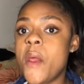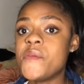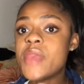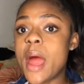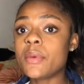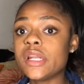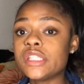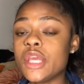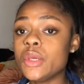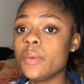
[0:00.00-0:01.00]
Now I'm going
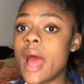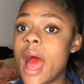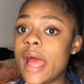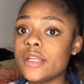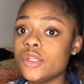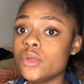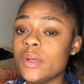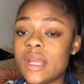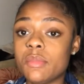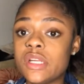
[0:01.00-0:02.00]
to tell you what I do,
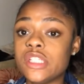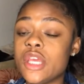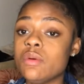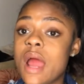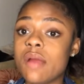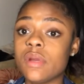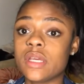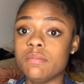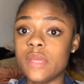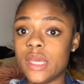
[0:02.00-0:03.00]
and I'm going to tell you what I
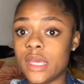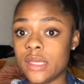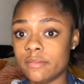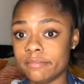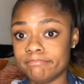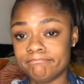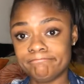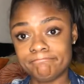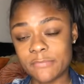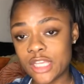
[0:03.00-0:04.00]
recommend.
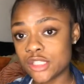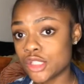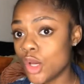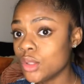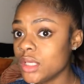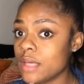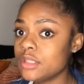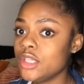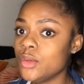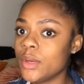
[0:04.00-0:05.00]
It's solely up
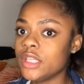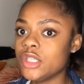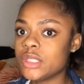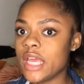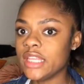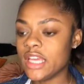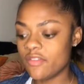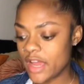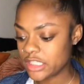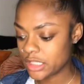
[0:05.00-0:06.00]
to you whether you take the
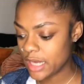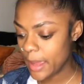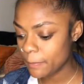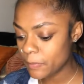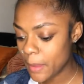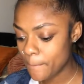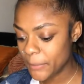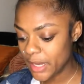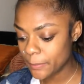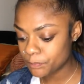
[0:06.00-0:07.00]
advice or not,
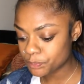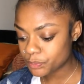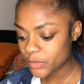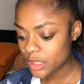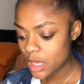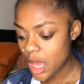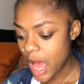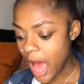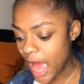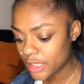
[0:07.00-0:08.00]
but
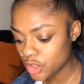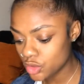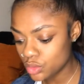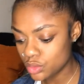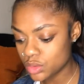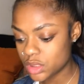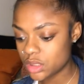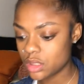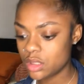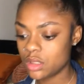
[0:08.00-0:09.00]
I use
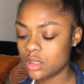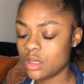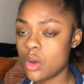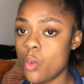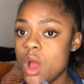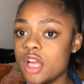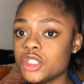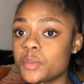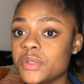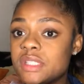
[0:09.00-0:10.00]

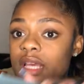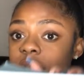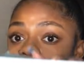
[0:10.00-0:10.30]
100%